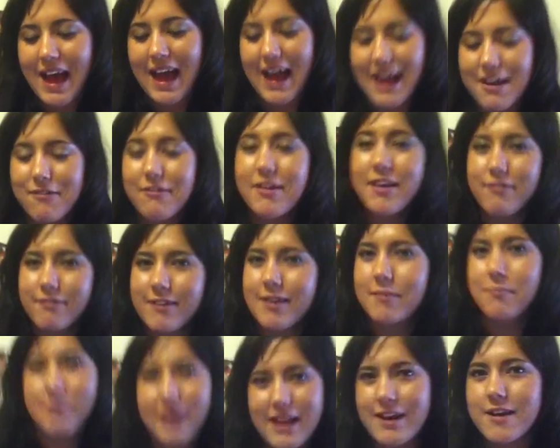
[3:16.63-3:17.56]
I would have
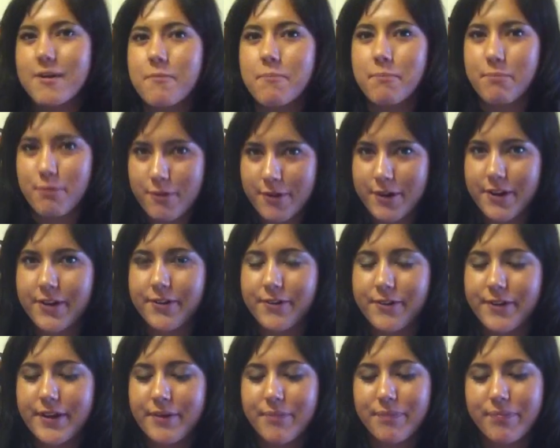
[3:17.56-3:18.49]
remained
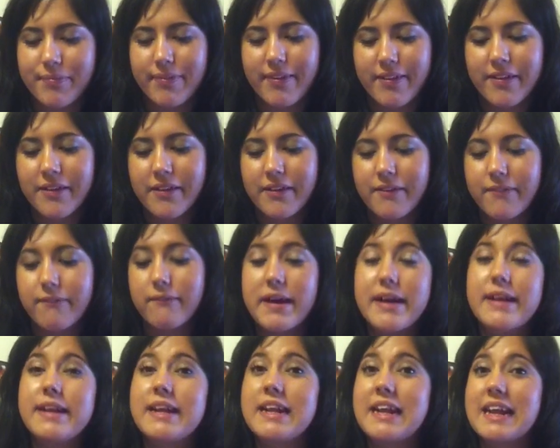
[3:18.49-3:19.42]
prude,
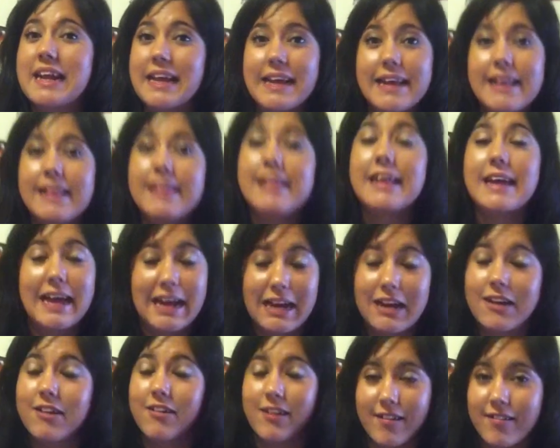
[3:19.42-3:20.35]
which is the
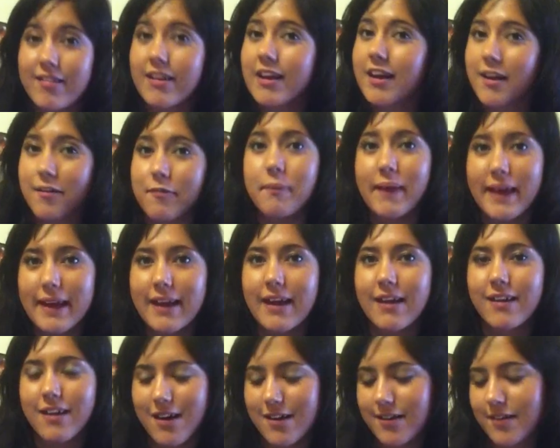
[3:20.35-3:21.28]
characteristic of being
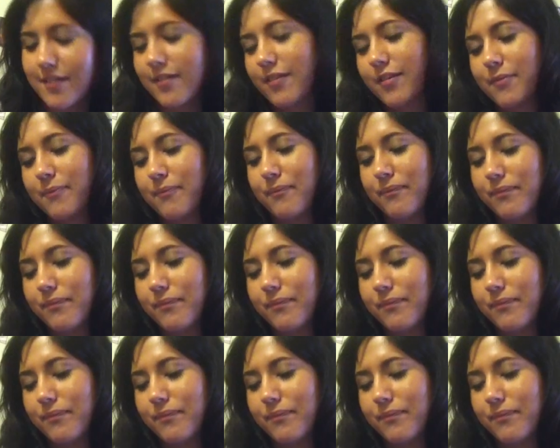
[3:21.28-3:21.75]
a cunt.